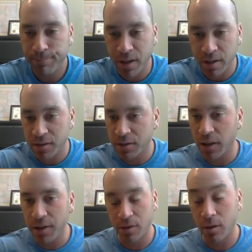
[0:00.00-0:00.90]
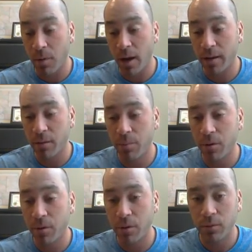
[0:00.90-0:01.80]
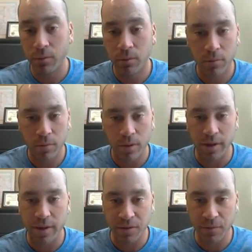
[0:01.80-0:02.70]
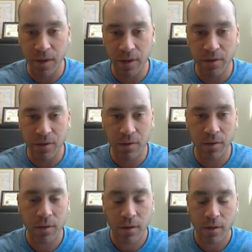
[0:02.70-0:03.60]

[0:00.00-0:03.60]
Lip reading: the installation on my computer is finished,